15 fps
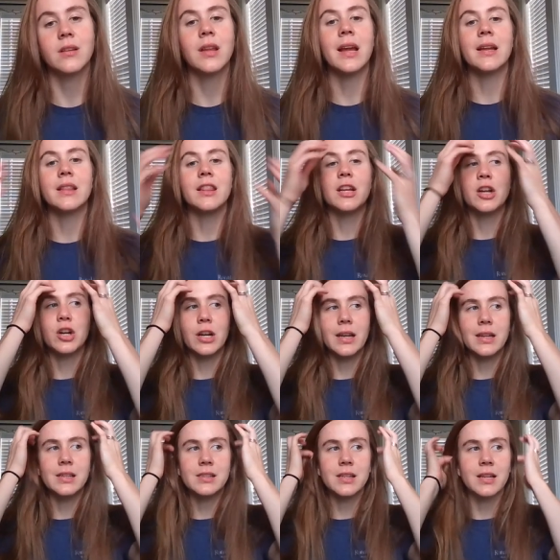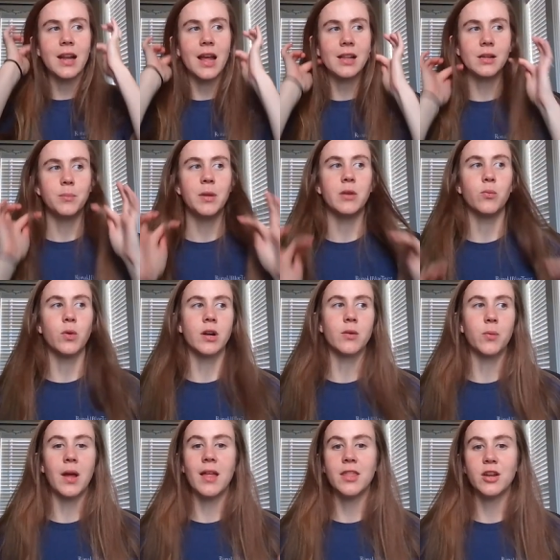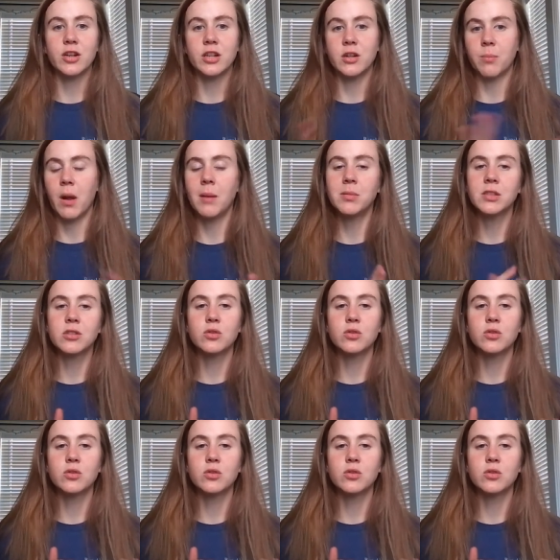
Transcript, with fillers: Like there is an element where whether you're public